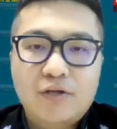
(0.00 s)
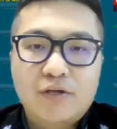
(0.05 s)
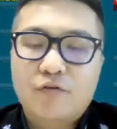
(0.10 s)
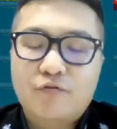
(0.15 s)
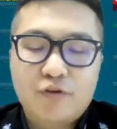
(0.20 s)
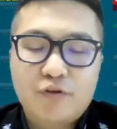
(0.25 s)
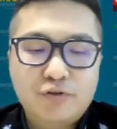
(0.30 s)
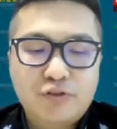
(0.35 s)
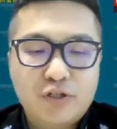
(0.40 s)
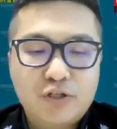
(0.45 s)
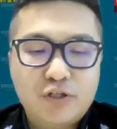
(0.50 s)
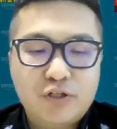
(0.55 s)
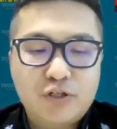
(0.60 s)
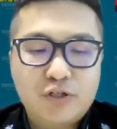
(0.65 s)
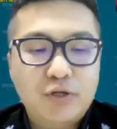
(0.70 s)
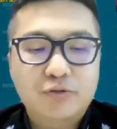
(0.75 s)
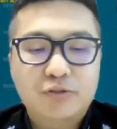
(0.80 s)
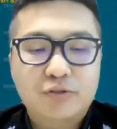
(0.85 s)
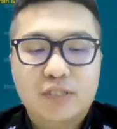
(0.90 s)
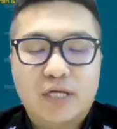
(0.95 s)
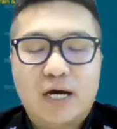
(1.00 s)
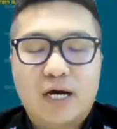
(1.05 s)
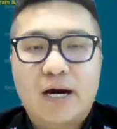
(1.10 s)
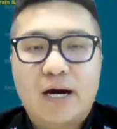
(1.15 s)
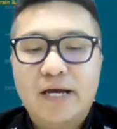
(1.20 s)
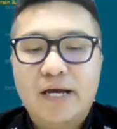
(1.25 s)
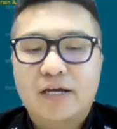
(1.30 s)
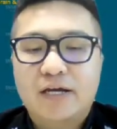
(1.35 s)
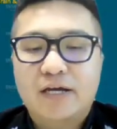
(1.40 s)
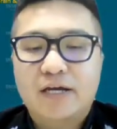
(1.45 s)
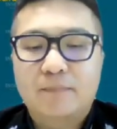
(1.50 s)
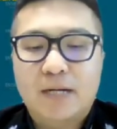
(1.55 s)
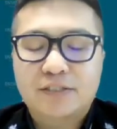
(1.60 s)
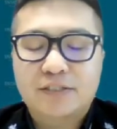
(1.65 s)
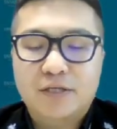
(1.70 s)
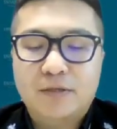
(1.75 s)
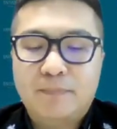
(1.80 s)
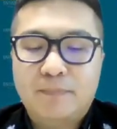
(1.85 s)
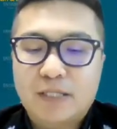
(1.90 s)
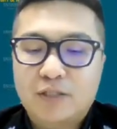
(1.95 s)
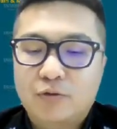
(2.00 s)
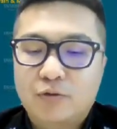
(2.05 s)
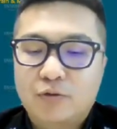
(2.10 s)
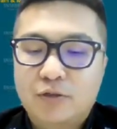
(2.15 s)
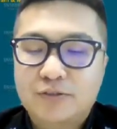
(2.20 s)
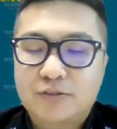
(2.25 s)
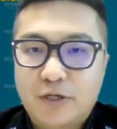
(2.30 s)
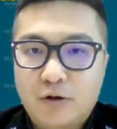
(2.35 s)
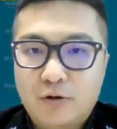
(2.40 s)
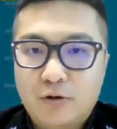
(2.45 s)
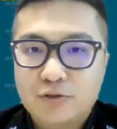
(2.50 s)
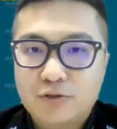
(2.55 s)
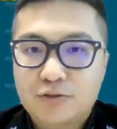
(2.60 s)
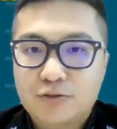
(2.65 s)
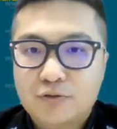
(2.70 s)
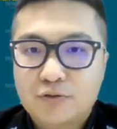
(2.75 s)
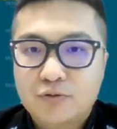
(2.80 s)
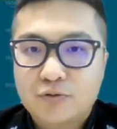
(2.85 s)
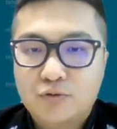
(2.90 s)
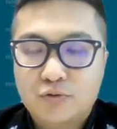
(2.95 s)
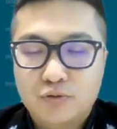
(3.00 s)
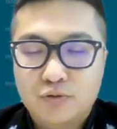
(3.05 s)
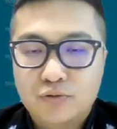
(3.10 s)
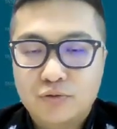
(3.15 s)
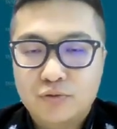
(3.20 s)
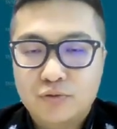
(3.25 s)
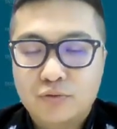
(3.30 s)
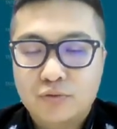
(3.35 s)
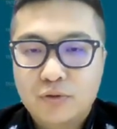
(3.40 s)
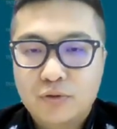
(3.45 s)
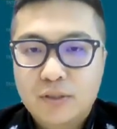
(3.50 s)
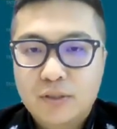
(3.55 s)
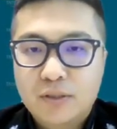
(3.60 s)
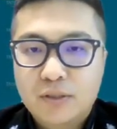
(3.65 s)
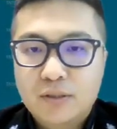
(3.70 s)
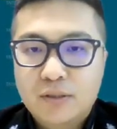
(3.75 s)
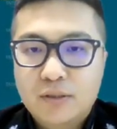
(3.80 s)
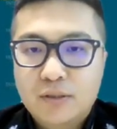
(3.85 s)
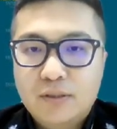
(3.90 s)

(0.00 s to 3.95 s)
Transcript: in the future we use the high capacity battery cells to